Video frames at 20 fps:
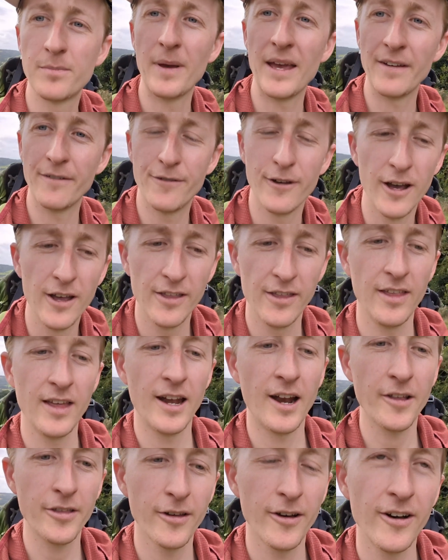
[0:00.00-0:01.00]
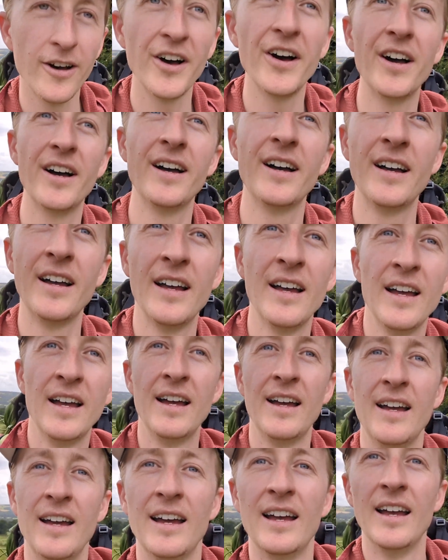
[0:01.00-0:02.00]
bit further than I thought.
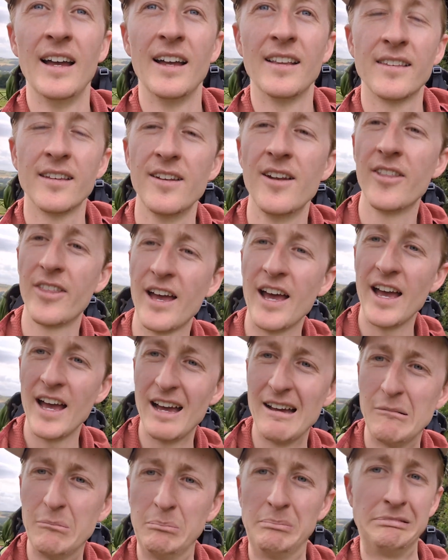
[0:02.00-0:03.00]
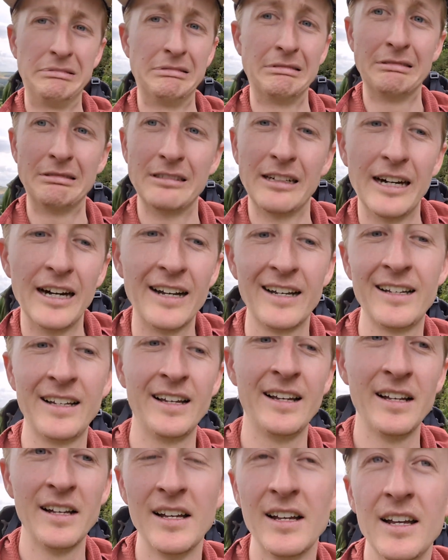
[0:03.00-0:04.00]
It's another 2
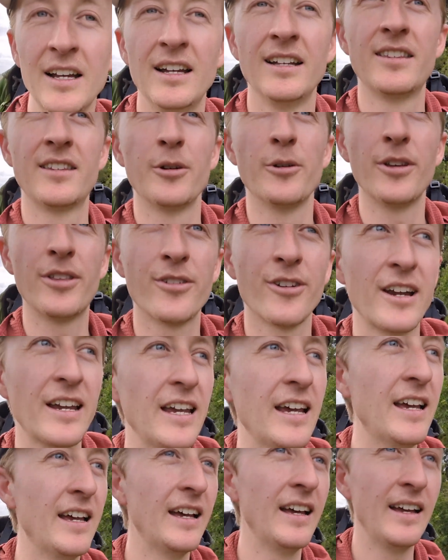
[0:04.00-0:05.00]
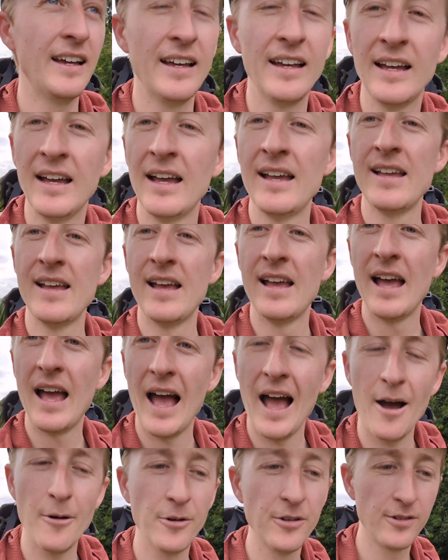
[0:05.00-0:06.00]
or 3
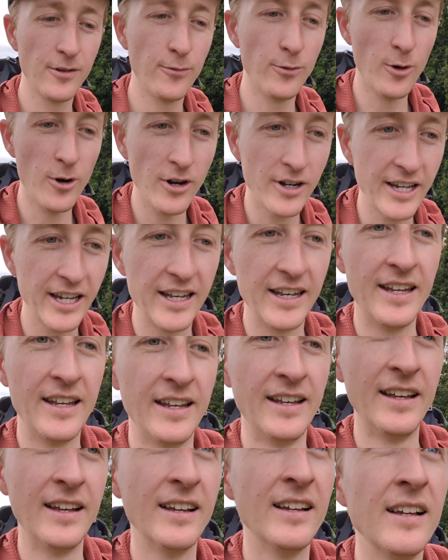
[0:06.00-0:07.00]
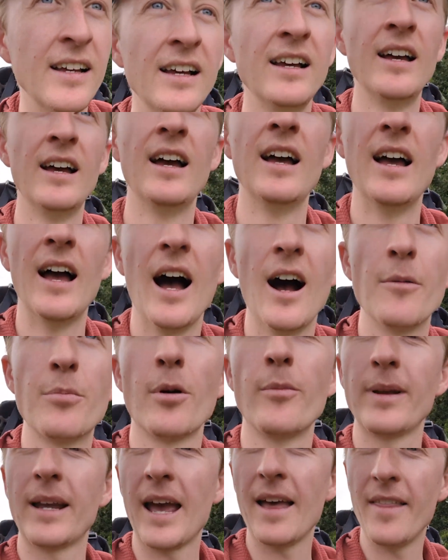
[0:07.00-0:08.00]
hours of walking. I'll
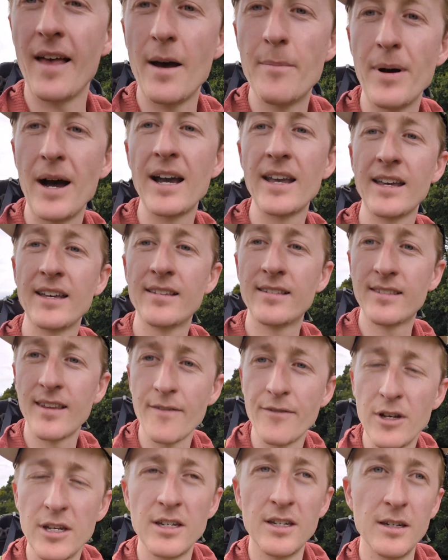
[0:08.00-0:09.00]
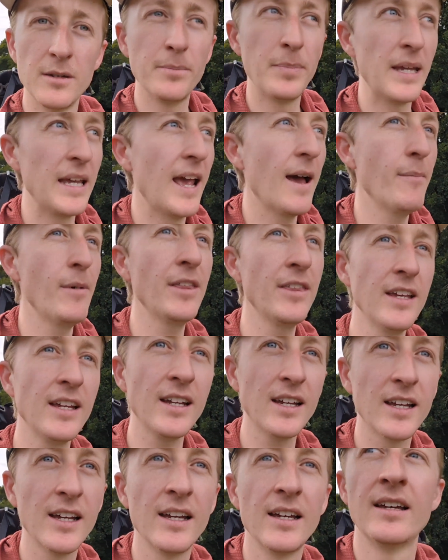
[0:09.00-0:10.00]
probably get there by 7 PM I
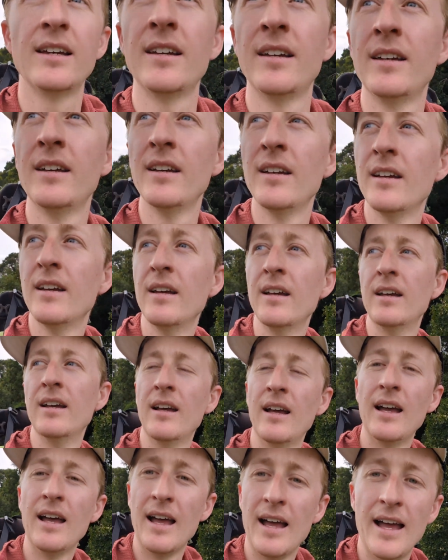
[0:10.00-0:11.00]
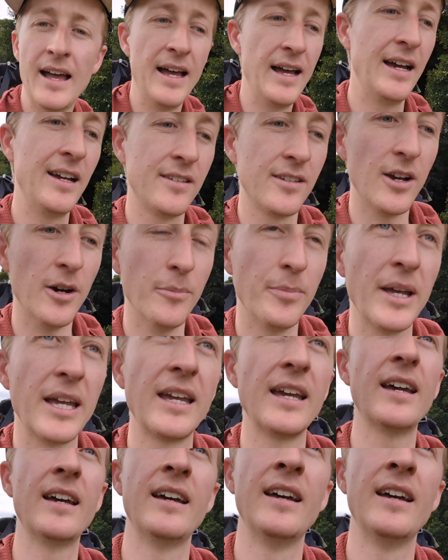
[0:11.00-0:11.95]
think. So it'll be